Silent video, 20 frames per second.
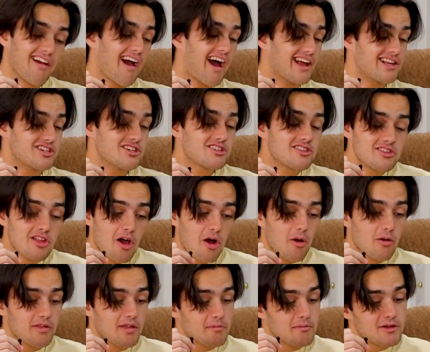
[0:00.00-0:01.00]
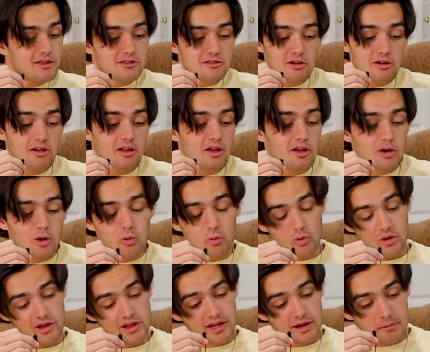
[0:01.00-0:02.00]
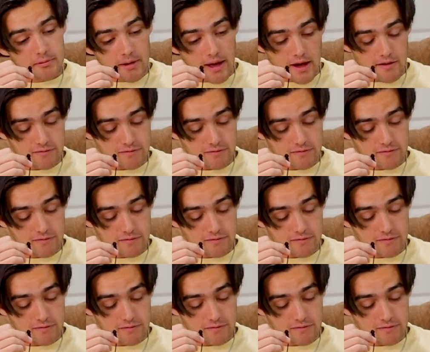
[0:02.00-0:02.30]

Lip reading: I just know that Mr. William